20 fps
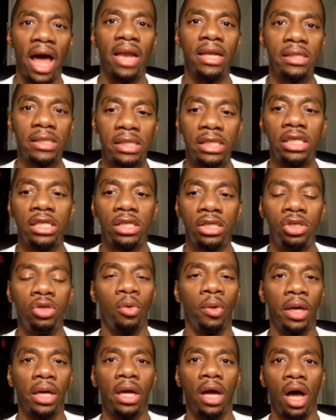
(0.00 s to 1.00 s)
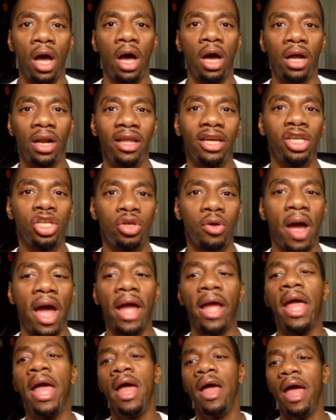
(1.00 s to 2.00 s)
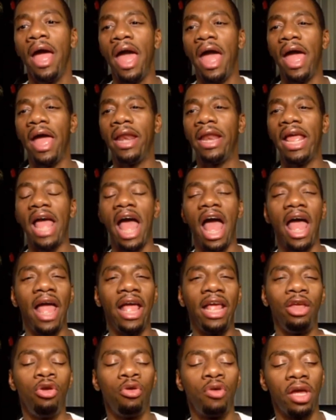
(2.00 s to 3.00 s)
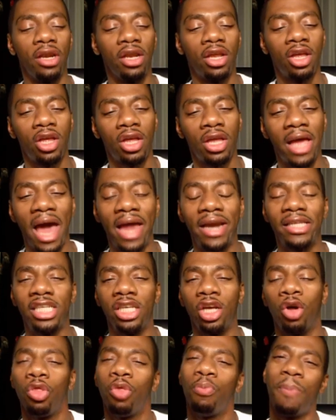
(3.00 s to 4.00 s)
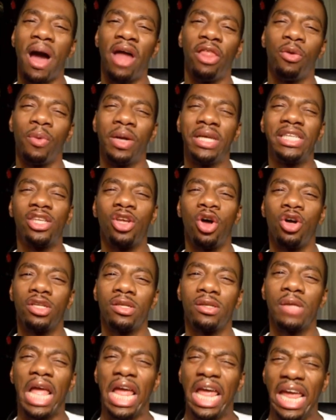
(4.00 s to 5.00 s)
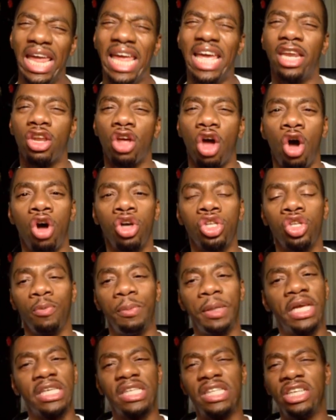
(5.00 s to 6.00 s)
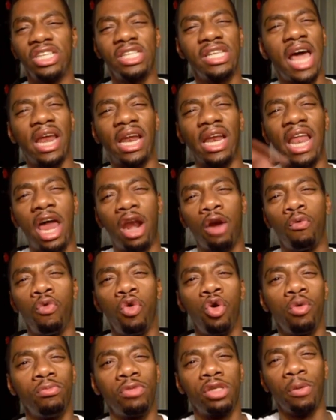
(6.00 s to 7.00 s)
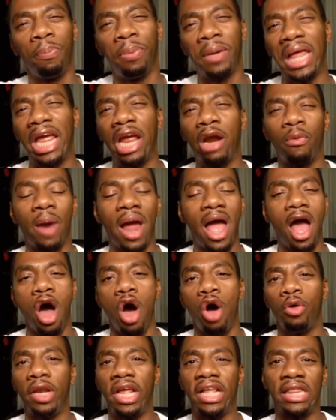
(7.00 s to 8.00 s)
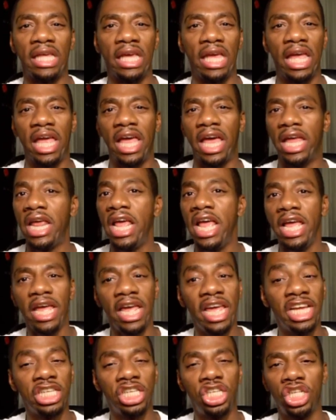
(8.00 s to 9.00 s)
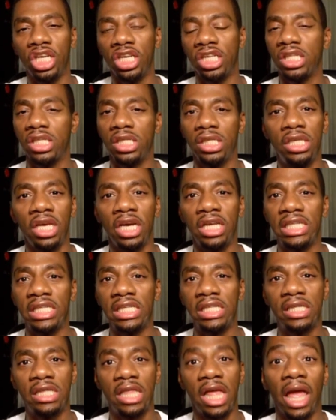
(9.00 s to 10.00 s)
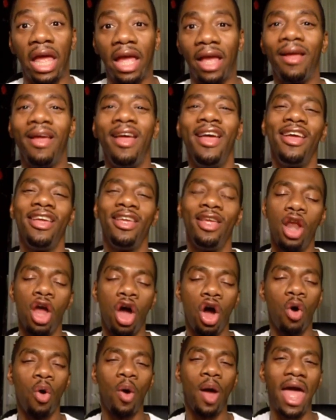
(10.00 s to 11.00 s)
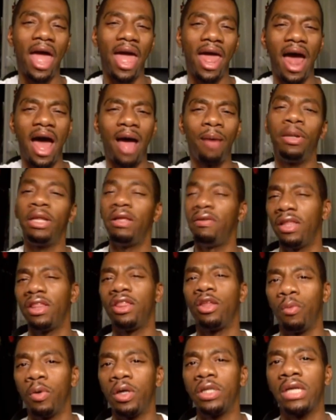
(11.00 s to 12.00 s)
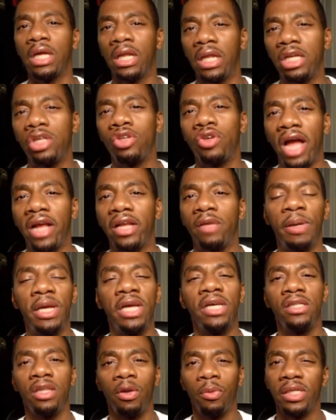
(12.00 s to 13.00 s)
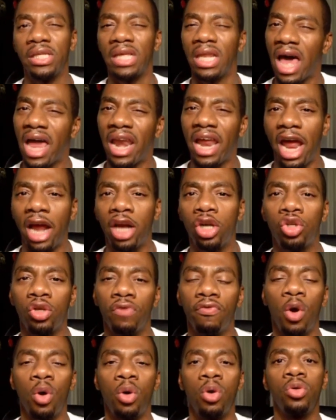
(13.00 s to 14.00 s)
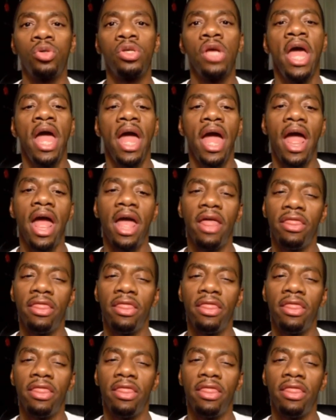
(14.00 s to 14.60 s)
Allison is doing a click track. And you can kind of tell by the way songs end also, because there's not a lot of room to play around at the end. It just does its thing, you know. And I believe that there was a click track because there was a lot of extra vocals